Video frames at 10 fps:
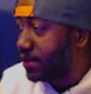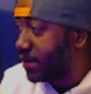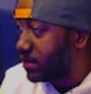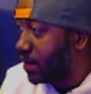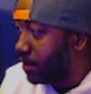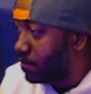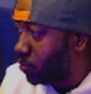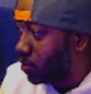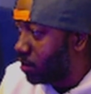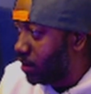like that
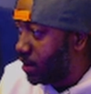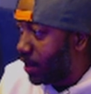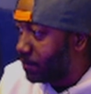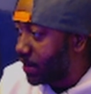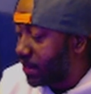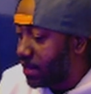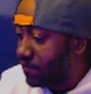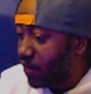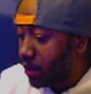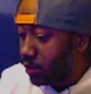anymore. I'm like,
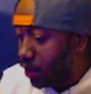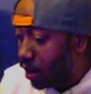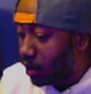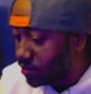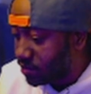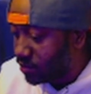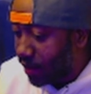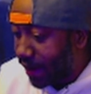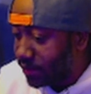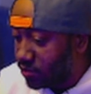if I lost,
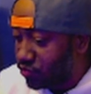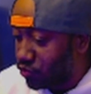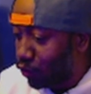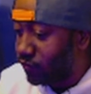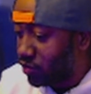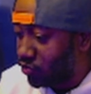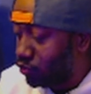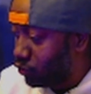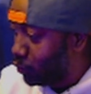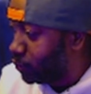I deserved to
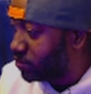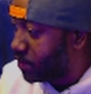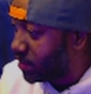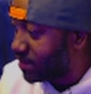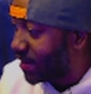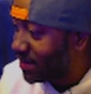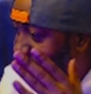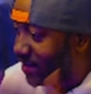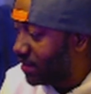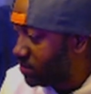lose because I
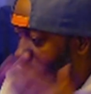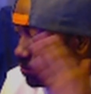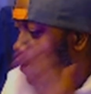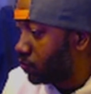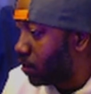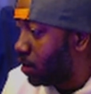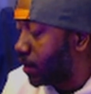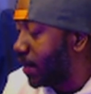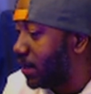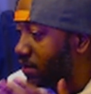did something
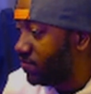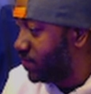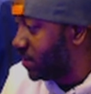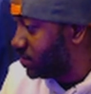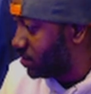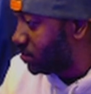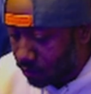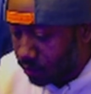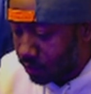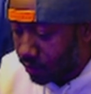wrong and I need to fix it.
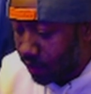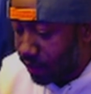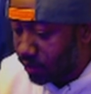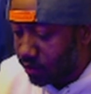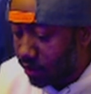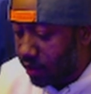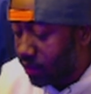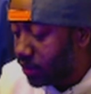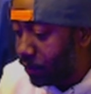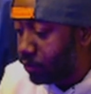I
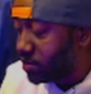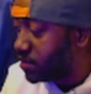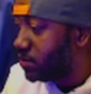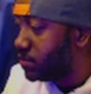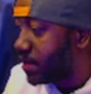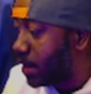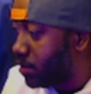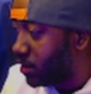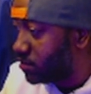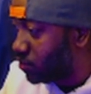think people just need to stop
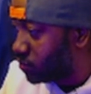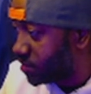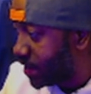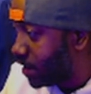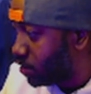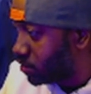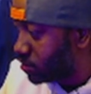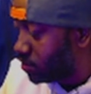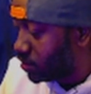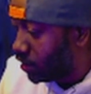being so scared
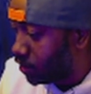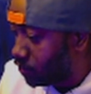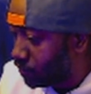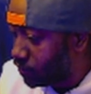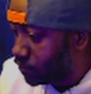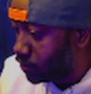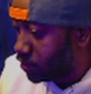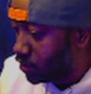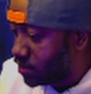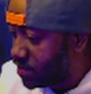of
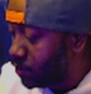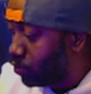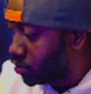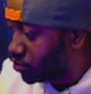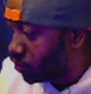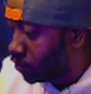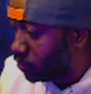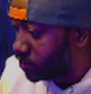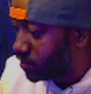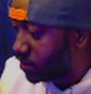simple
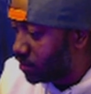controls